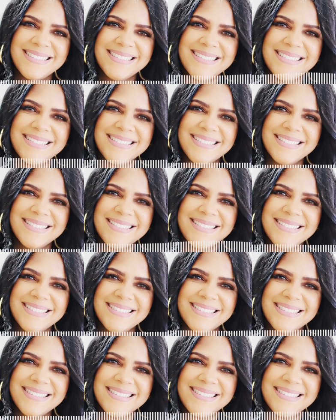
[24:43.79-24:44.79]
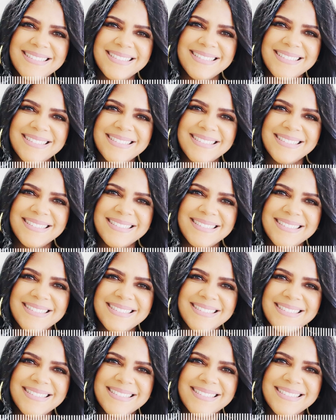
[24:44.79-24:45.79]
and visualizing
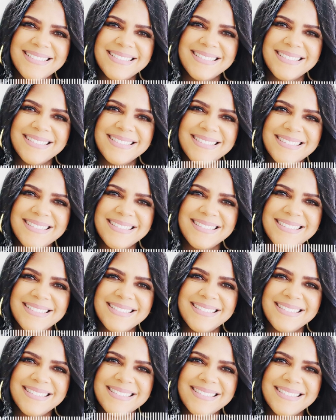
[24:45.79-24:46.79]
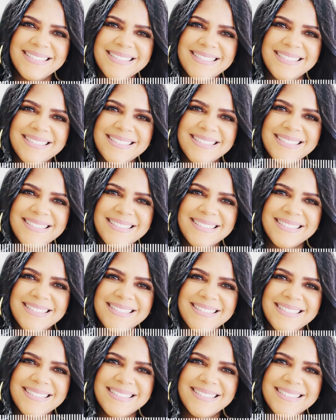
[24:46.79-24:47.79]
yourself in a future state of
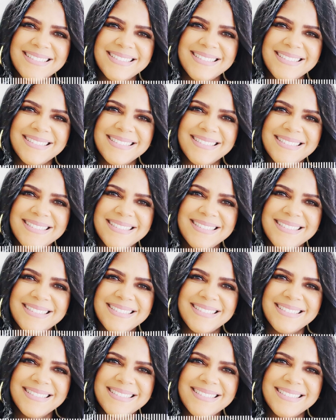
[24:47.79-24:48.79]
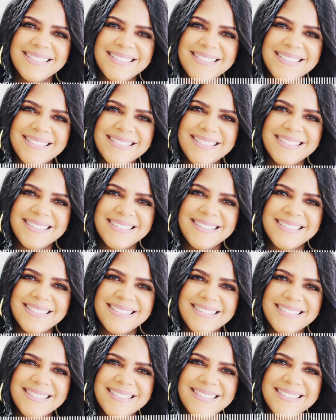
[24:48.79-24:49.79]
being that you desire, be it wealth,
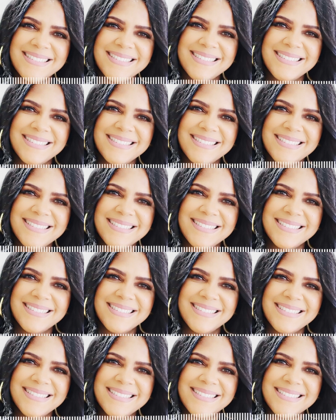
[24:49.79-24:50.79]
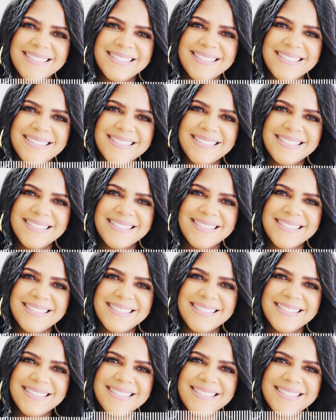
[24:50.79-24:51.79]
career, love, whatever
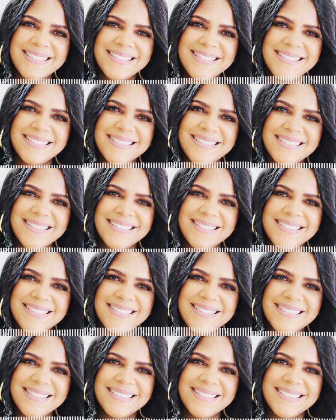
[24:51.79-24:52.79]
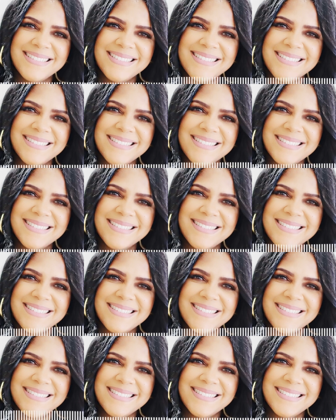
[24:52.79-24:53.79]
it is that you want, when you do
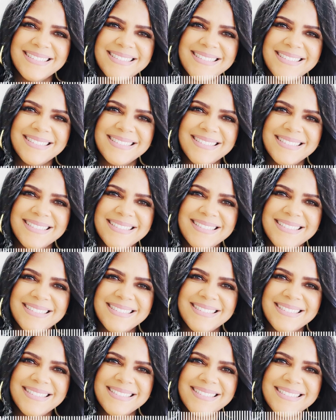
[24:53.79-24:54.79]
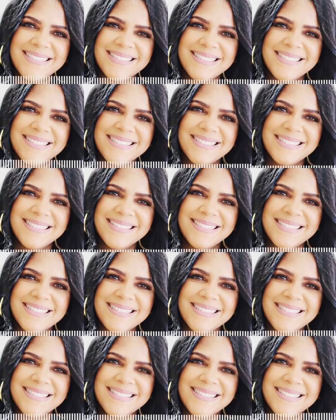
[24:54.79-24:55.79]
that every single day and you
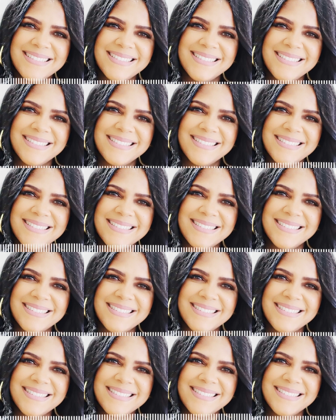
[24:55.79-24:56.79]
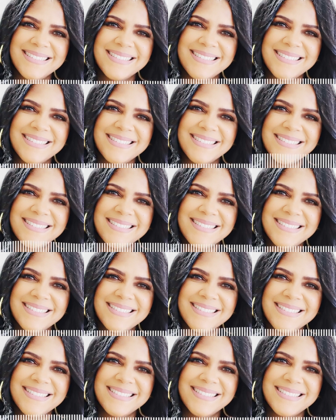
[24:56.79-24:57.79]
close your eyes for five, ten minutes and you
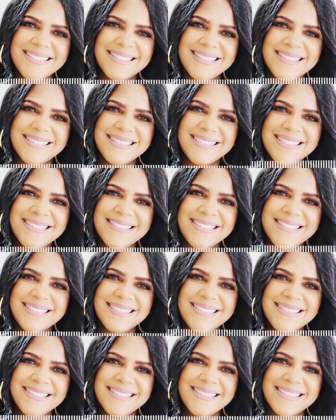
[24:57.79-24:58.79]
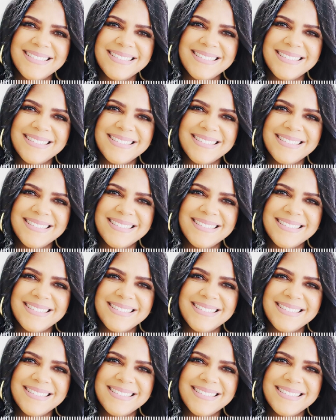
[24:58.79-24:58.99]
see that future version of yourself,